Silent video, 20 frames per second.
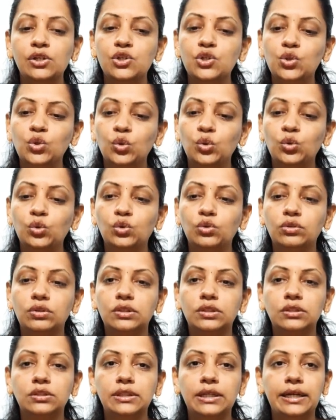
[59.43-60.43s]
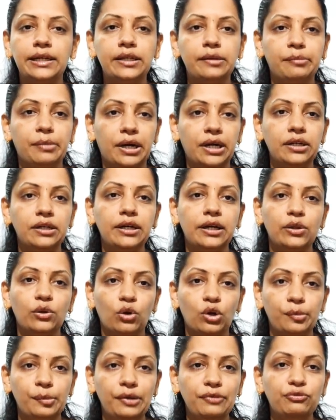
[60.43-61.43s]
so that demand
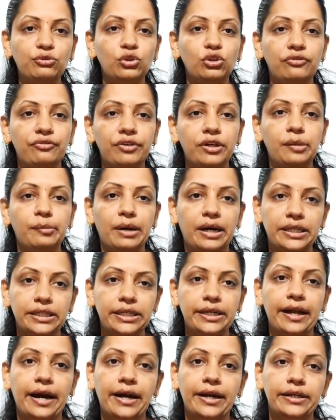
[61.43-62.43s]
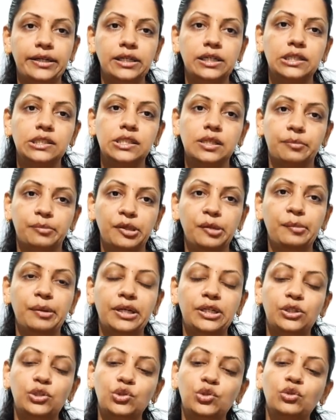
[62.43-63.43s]
cannot be fulfilled by the dietetic
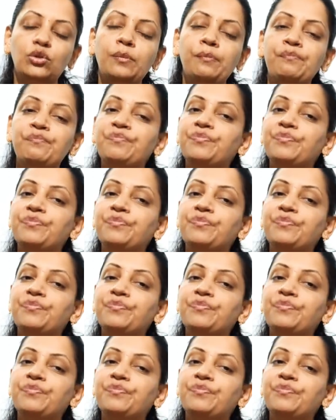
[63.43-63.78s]
supplement. So